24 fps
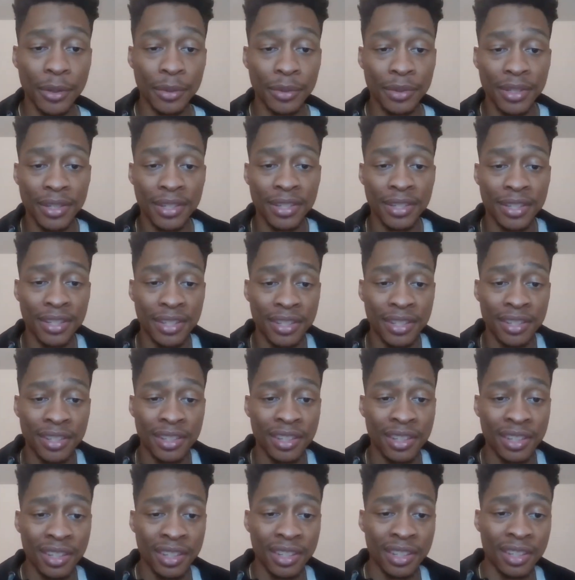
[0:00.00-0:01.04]

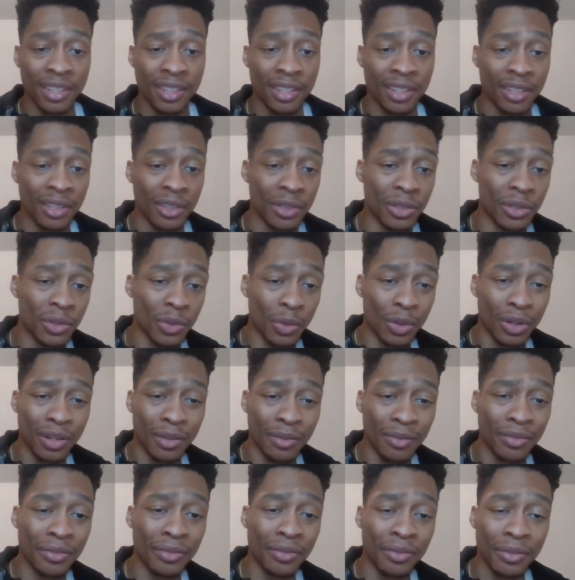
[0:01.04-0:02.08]
this sort
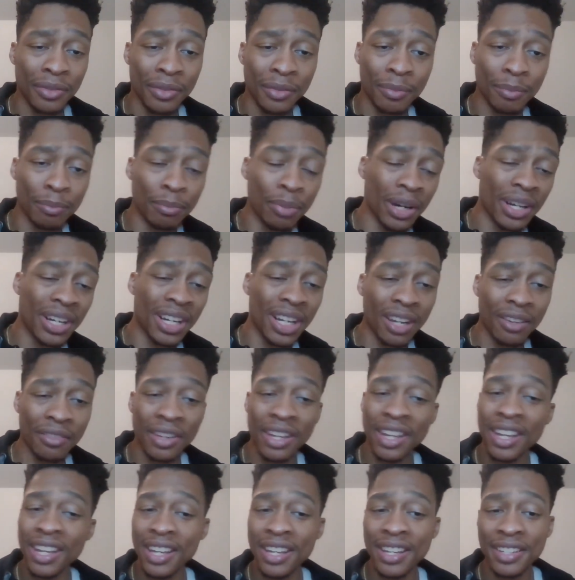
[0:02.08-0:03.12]
of butting of
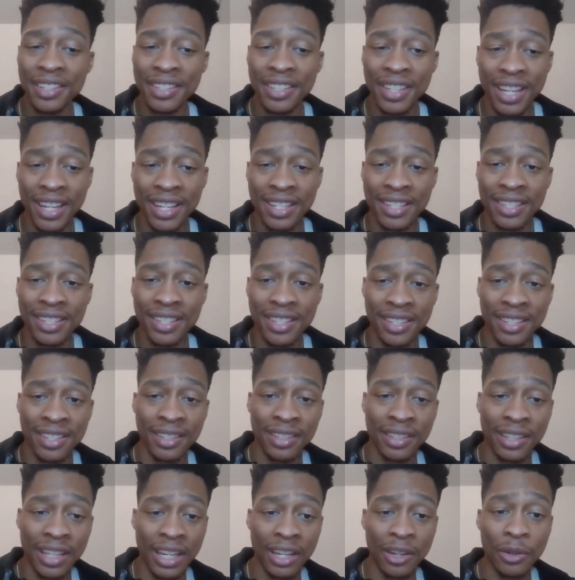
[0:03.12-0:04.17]
heads as
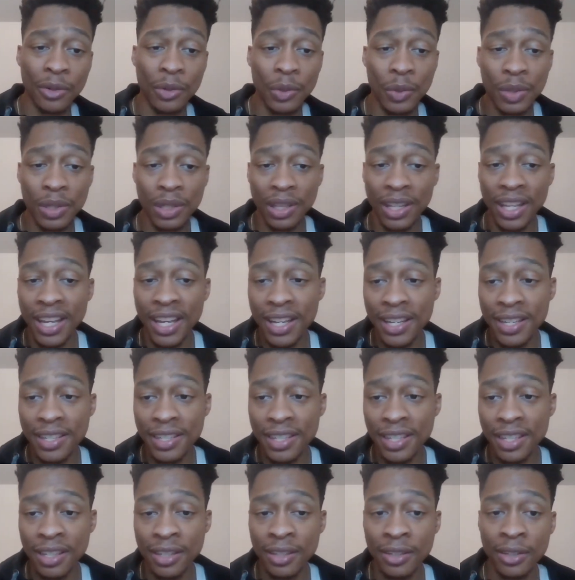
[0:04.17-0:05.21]
this like who's
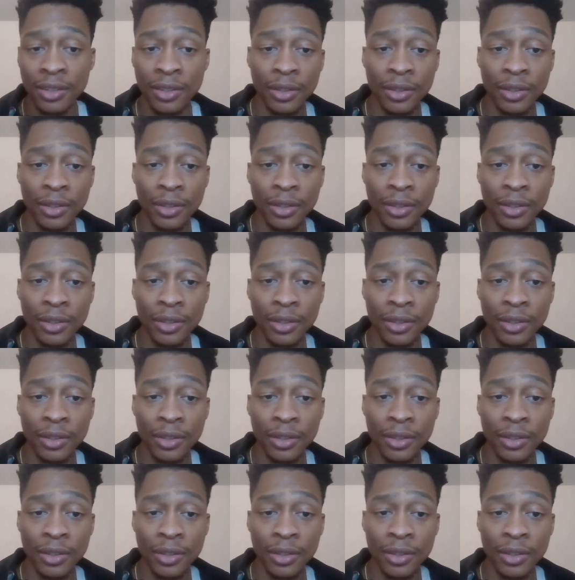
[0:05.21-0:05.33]
lazy,